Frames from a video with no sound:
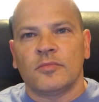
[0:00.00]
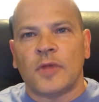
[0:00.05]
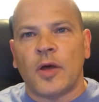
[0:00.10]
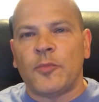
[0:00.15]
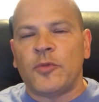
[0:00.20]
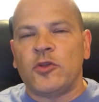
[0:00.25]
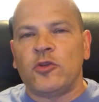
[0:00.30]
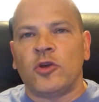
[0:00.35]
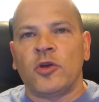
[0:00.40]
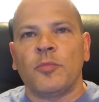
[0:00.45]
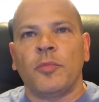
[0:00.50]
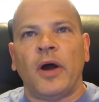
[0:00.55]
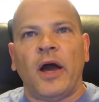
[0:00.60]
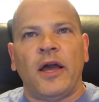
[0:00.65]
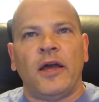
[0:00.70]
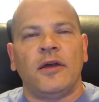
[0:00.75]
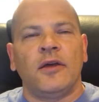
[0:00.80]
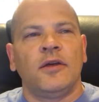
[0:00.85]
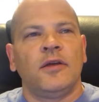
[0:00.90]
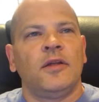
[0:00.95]
I mean, you can
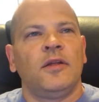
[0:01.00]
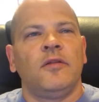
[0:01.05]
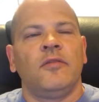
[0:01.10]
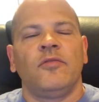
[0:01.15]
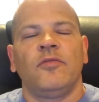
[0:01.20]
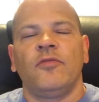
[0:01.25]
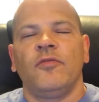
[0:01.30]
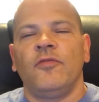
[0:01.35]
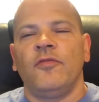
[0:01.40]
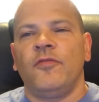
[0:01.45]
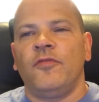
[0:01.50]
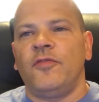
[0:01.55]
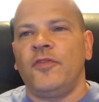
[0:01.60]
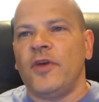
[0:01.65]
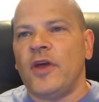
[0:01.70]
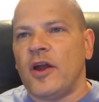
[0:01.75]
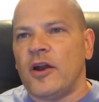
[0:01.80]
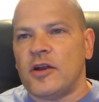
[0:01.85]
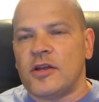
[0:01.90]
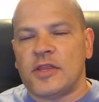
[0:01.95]
buy
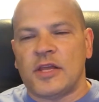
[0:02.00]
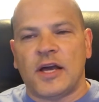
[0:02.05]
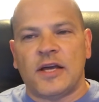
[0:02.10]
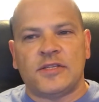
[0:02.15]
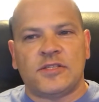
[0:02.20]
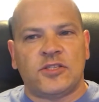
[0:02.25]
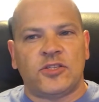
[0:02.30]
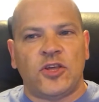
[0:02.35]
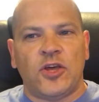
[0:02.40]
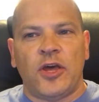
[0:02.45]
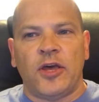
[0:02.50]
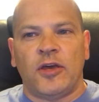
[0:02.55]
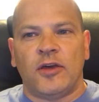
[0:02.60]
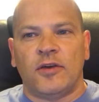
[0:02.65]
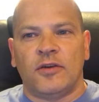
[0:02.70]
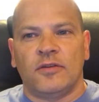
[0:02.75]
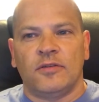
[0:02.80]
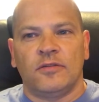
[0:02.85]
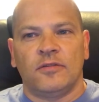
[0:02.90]
very nice steak,